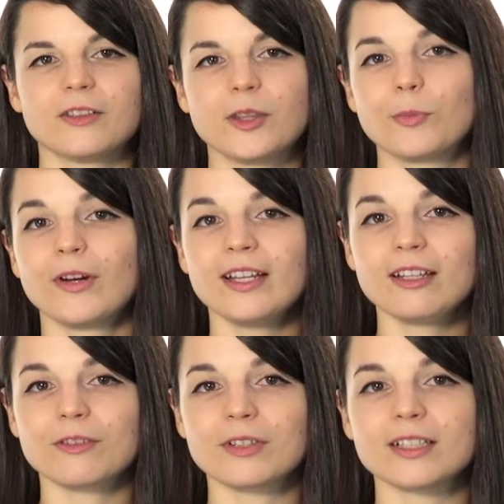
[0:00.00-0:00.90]
The brain
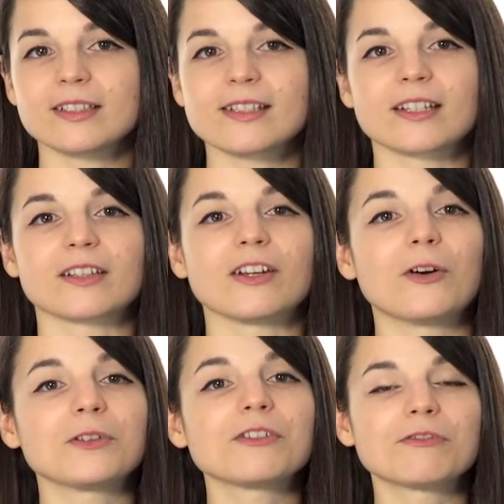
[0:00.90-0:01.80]
can realistically only